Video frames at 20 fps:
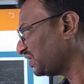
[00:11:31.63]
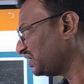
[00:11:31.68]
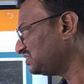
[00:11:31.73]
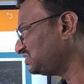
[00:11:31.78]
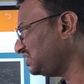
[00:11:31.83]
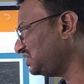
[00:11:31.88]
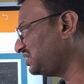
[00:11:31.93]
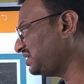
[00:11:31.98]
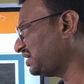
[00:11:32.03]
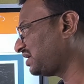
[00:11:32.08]

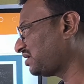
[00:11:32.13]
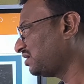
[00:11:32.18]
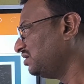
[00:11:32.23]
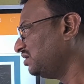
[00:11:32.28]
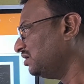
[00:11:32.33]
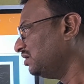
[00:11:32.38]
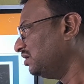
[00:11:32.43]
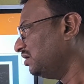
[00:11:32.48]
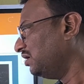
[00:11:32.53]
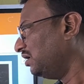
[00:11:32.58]
See here,
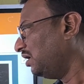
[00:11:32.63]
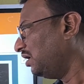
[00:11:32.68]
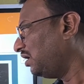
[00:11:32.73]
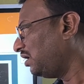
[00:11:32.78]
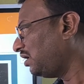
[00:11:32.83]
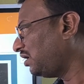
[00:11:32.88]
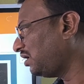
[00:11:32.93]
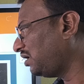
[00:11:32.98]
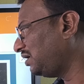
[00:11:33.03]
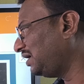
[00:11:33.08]

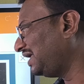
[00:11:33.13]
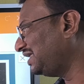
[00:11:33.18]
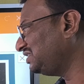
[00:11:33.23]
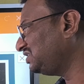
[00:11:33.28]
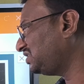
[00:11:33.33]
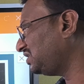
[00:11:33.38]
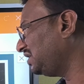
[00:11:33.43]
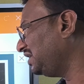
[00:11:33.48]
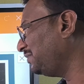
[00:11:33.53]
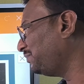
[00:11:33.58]

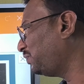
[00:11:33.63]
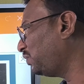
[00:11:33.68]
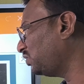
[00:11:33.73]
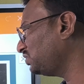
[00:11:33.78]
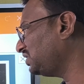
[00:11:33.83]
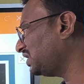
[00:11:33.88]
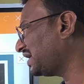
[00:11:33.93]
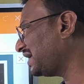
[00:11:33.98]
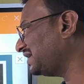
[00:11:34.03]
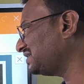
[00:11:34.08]
length, in
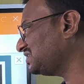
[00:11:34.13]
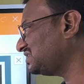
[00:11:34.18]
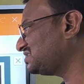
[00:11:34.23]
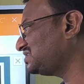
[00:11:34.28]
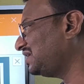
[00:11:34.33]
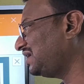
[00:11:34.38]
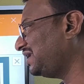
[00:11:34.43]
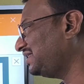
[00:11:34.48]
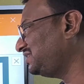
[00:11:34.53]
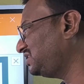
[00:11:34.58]
both the cases
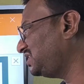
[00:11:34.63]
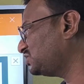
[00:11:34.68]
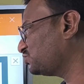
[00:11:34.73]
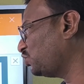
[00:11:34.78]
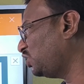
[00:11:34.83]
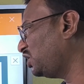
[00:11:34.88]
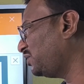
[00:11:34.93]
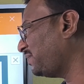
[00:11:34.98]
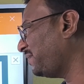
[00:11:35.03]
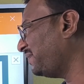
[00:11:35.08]
the length is
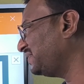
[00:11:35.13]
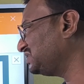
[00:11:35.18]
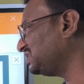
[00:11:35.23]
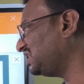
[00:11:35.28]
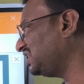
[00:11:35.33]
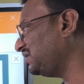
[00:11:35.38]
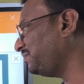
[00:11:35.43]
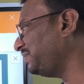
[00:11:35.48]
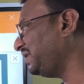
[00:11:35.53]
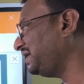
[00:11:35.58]
going to be
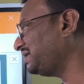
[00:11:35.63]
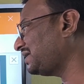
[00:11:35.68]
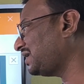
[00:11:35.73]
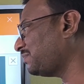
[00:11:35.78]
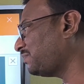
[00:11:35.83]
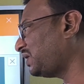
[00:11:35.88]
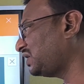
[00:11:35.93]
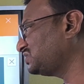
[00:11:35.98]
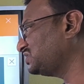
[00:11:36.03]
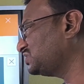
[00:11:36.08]
measured in meter,
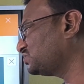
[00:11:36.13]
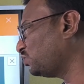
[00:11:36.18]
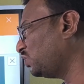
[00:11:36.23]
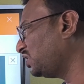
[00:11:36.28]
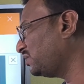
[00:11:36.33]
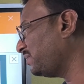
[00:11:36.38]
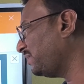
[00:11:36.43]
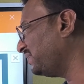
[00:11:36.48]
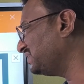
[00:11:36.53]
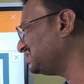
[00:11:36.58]
mass is
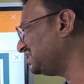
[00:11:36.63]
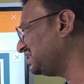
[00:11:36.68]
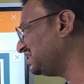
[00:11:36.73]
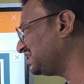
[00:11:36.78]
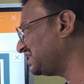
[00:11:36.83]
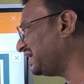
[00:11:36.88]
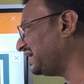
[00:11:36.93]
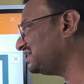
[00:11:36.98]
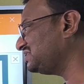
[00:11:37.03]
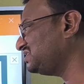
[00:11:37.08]
going to be measured
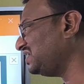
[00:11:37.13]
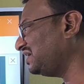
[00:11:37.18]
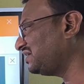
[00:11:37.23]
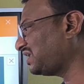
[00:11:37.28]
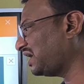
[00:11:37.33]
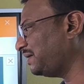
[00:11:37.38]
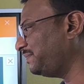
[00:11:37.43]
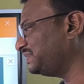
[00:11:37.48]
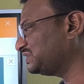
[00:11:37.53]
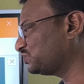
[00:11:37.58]
in kg and
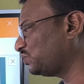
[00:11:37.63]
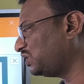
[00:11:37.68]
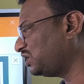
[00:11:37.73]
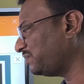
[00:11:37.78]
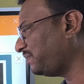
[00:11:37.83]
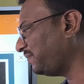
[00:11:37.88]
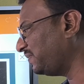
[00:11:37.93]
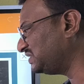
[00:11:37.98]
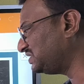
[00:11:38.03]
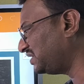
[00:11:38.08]
time is going
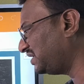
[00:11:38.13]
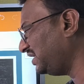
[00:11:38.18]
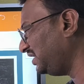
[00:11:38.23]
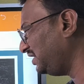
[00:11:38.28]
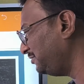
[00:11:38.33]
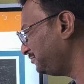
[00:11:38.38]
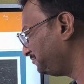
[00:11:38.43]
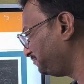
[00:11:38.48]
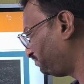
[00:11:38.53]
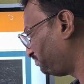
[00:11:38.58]
to be measured
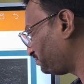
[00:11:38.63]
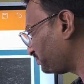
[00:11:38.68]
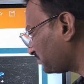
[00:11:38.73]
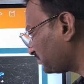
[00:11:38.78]
in